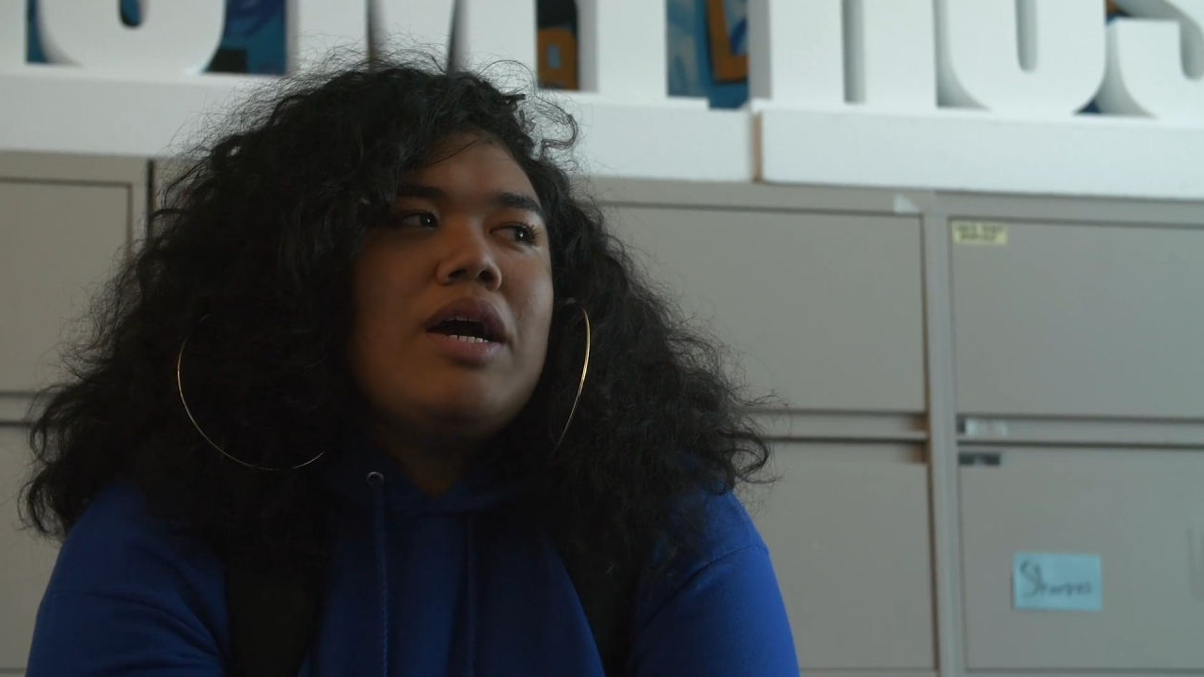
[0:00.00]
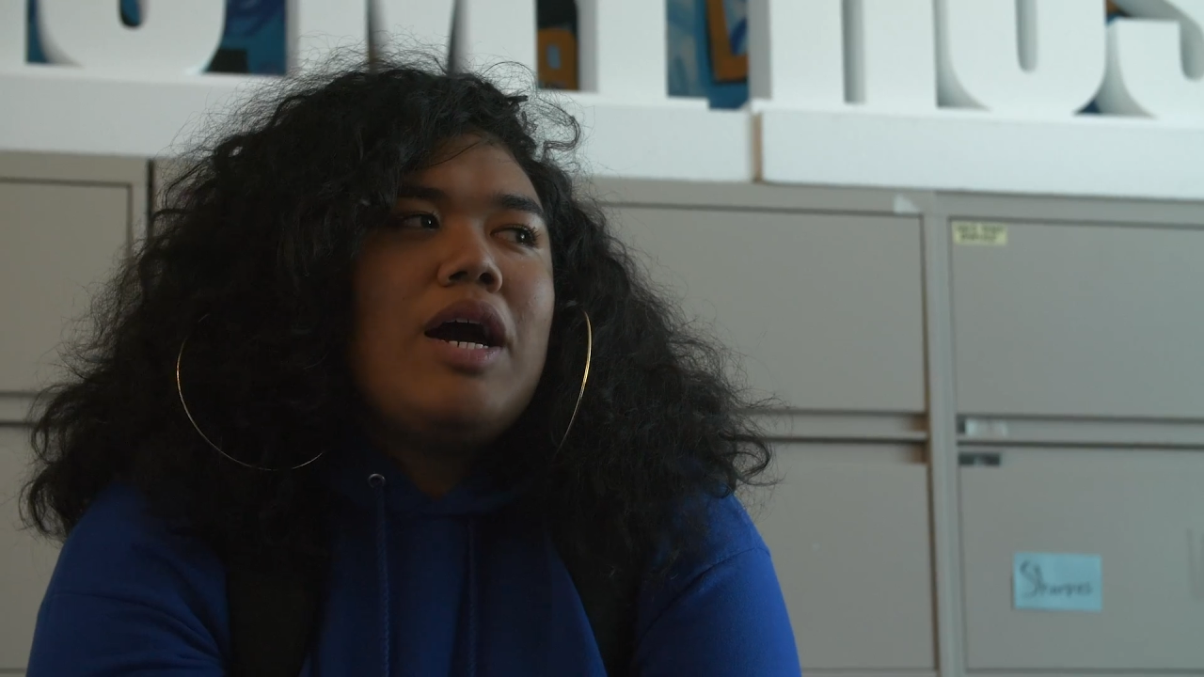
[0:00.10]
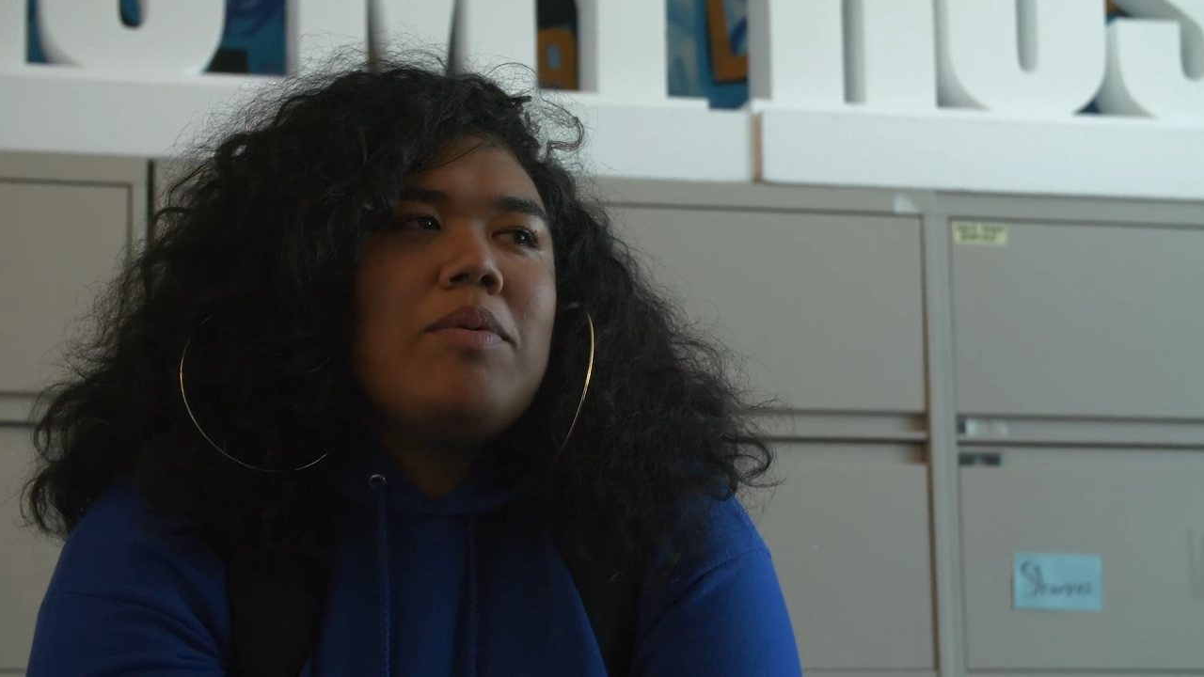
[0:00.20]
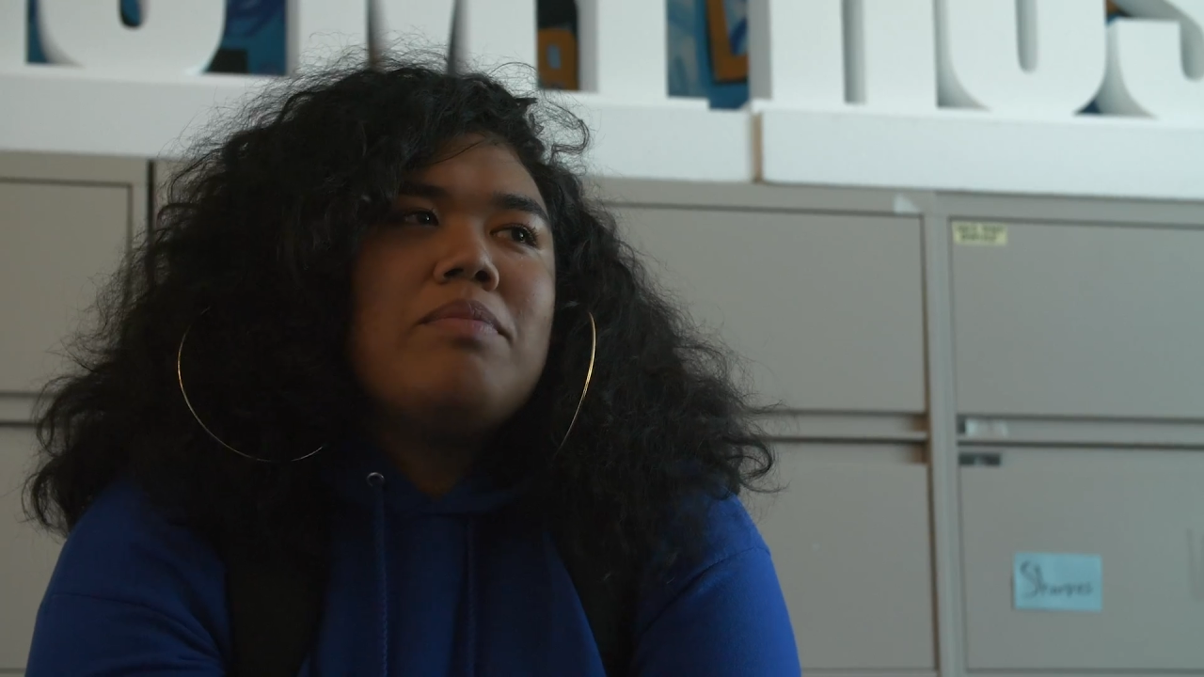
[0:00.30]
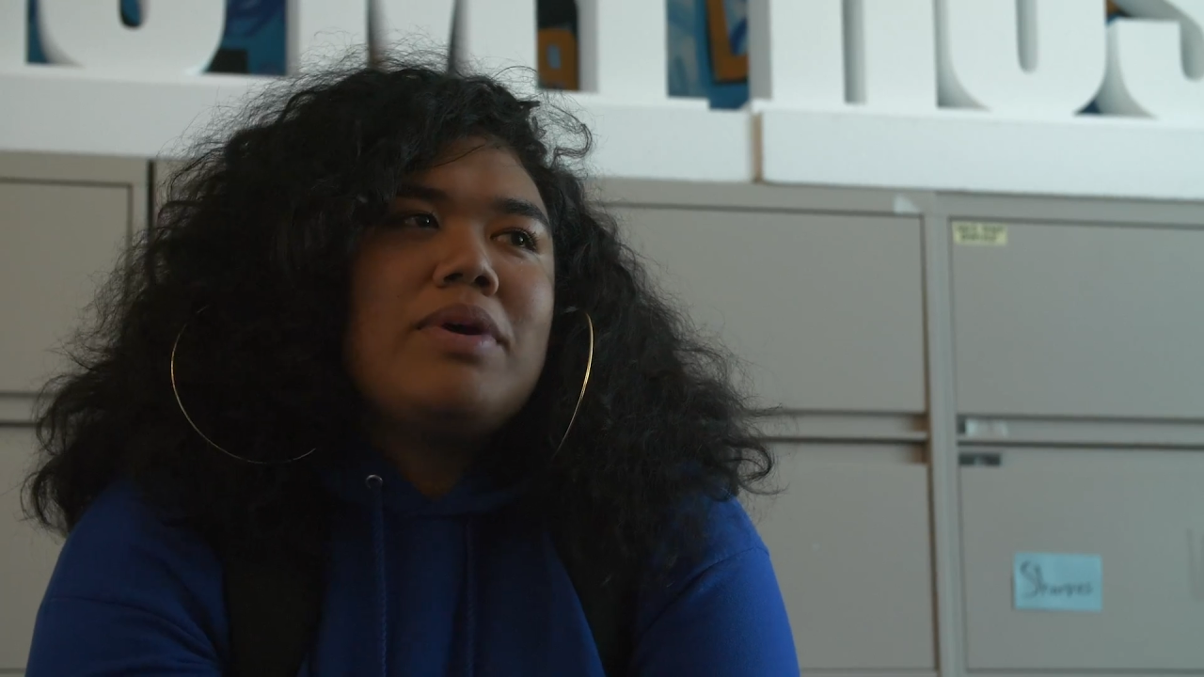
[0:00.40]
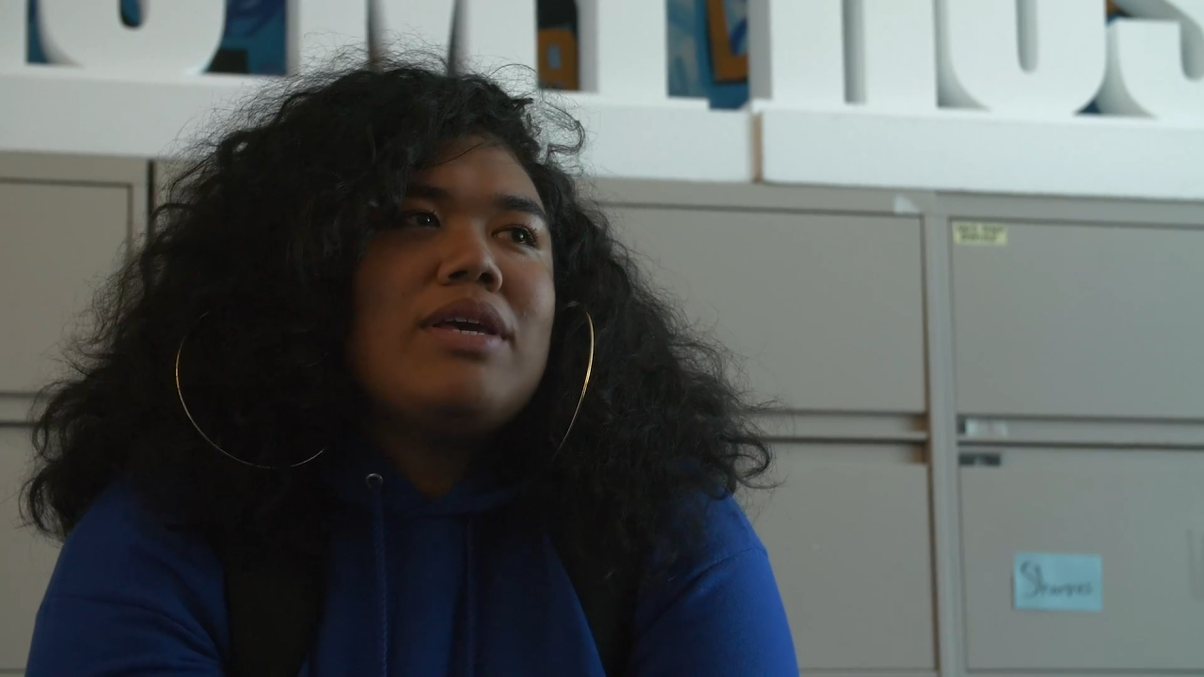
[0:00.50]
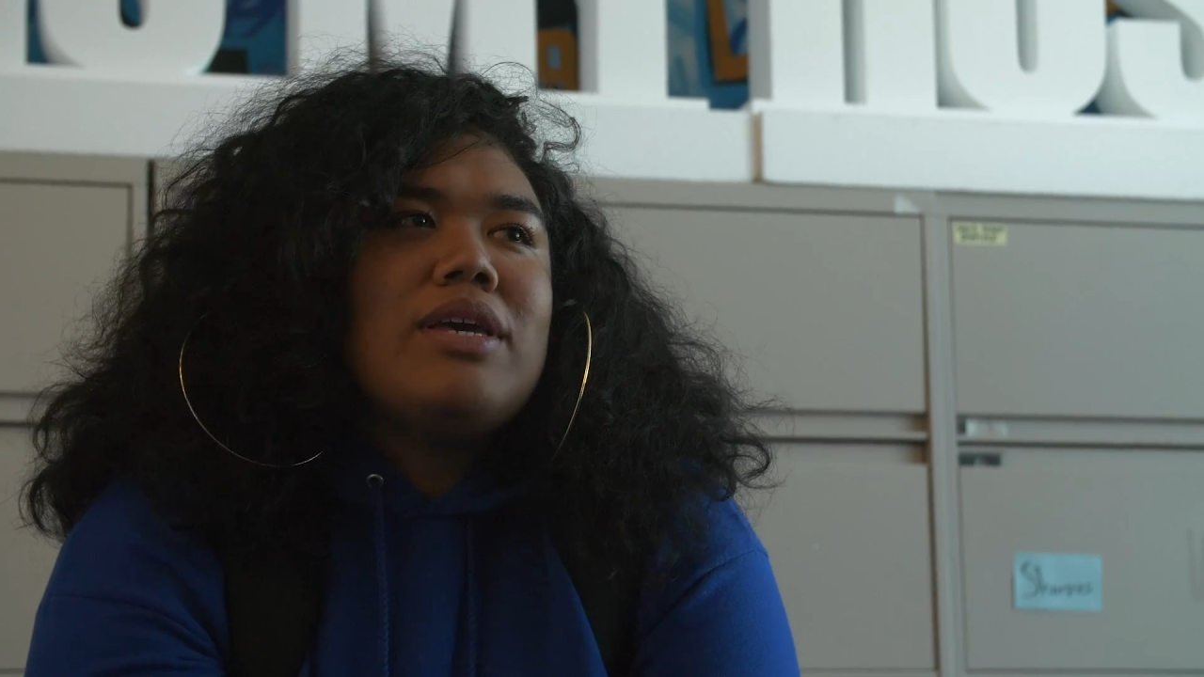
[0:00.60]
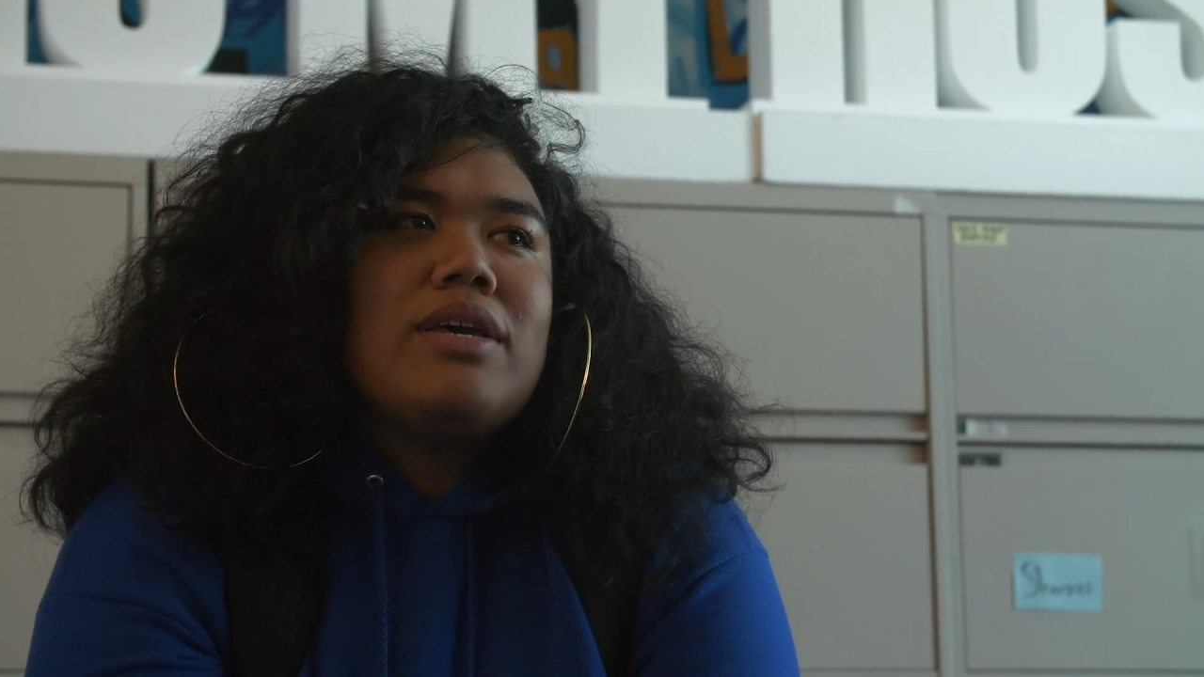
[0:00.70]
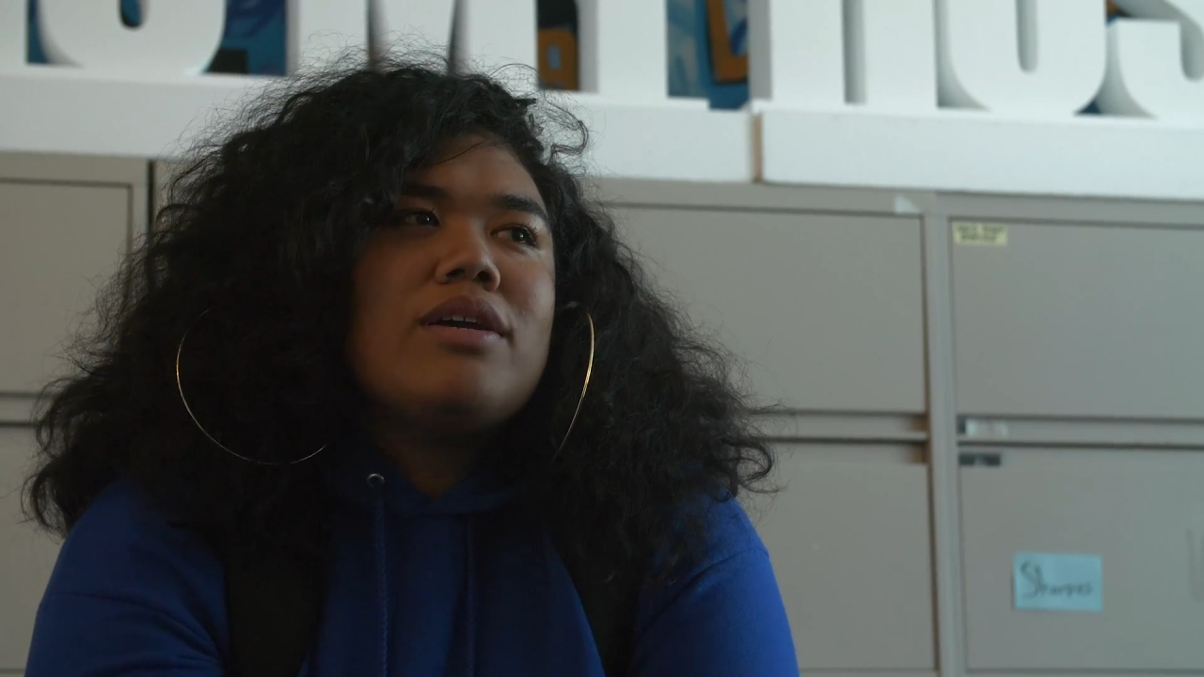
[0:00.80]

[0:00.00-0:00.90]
I'm gonna make it